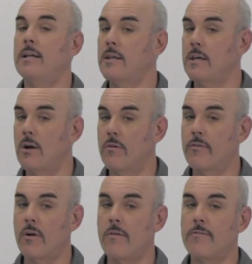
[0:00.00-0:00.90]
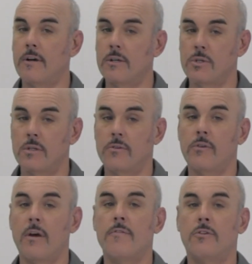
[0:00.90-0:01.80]
to the overall functions
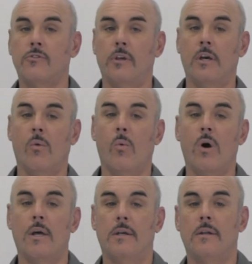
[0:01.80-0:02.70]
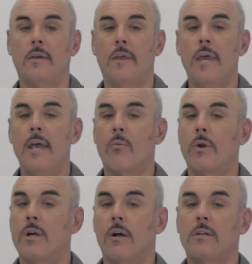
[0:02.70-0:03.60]
of the CL1.
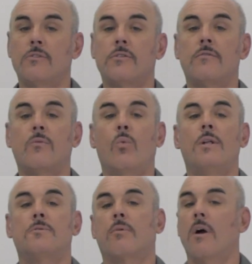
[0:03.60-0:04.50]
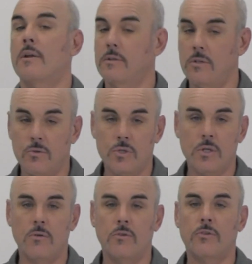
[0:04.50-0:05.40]
Regardless of which product you
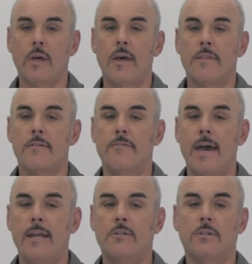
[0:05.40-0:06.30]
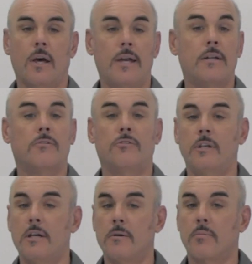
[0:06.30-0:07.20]
choose, the Vantage line of
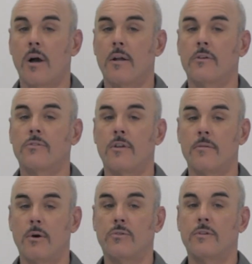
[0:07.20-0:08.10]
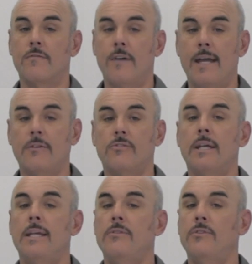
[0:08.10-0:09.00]
CL products are the most advanced,
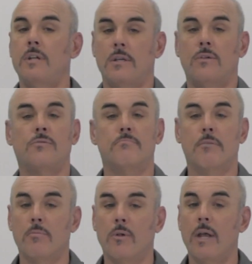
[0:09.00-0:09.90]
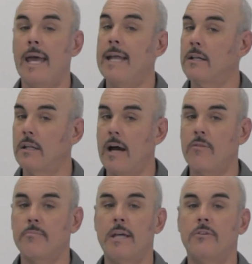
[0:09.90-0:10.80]
easy-to-use mobile and
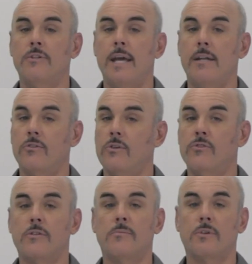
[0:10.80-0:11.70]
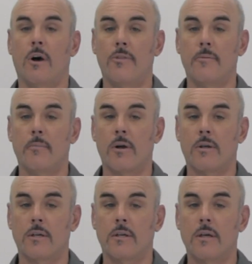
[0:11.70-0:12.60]
cloud-based data systems on the
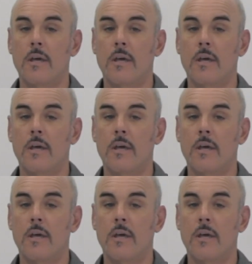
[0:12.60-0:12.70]
market.